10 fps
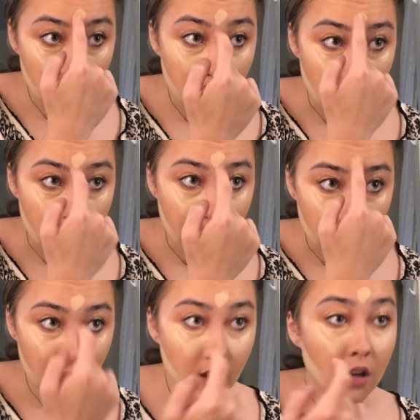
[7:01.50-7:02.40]
on my
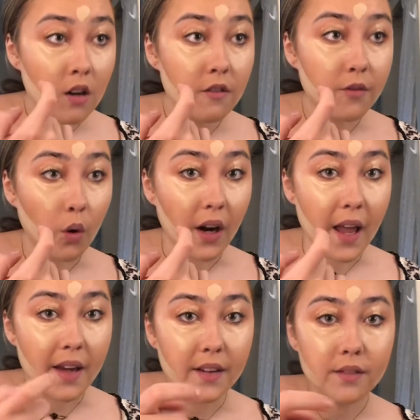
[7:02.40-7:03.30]

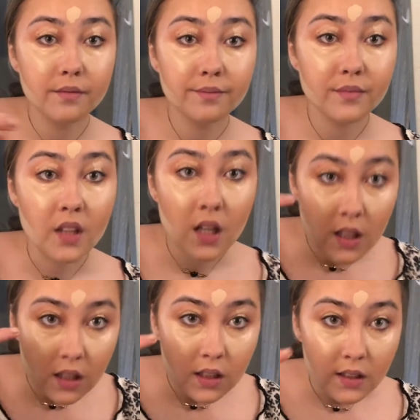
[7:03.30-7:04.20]
forehead.
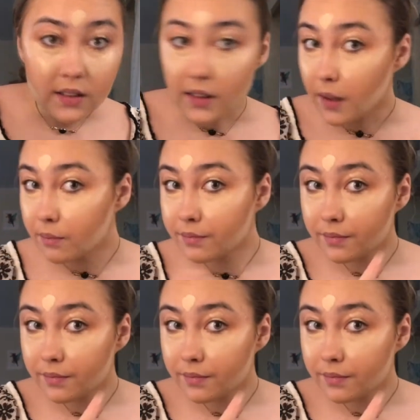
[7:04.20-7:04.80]
Yep,